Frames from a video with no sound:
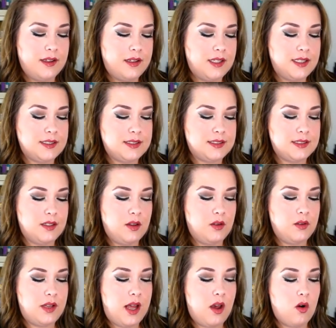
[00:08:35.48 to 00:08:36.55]
this...
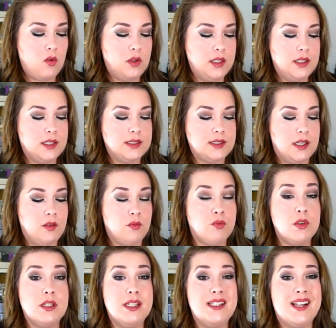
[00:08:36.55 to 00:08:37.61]
Not only does it
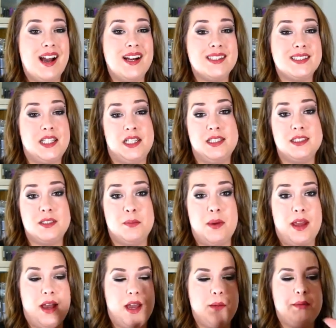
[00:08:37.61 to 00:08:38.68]
really not tint
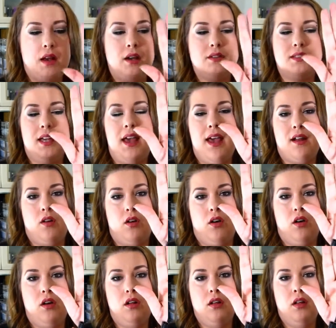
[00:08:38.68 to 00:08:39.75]
my eyebrows at
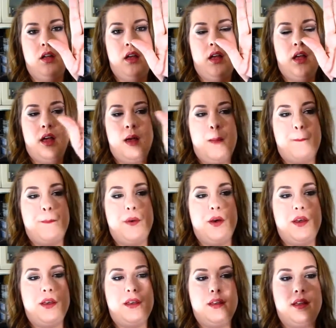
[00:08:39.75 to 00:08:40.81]
all,
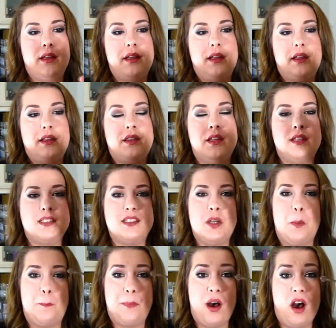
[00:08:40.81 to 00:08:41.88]
but this
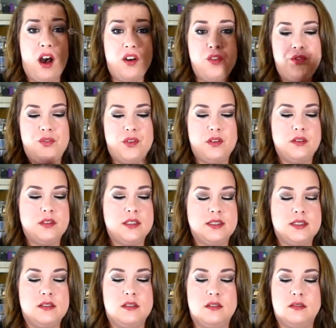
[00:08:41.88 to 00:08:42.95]
little puff, this
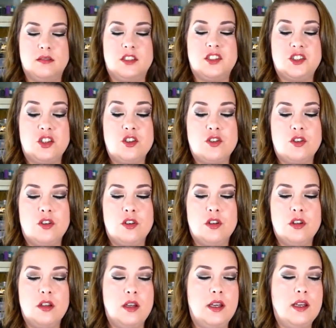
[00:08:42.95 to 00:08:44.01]
little
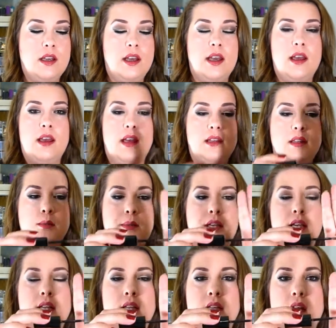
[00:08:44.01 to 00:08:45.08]
circle at the
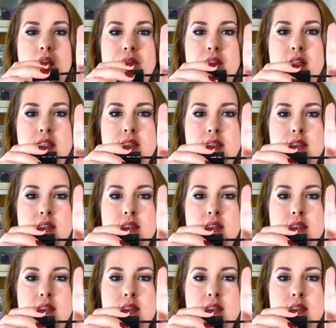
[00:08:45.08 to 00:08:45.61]
beginning of this